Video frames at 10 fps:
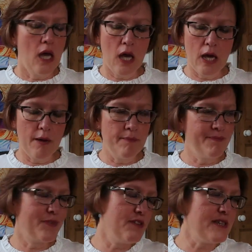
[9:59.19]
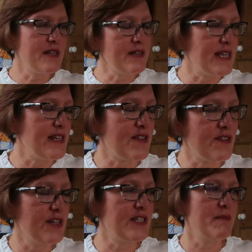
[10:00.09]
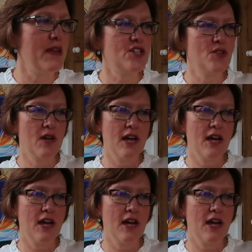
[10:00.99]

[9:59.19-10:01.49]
The reason I said it's a third dimensional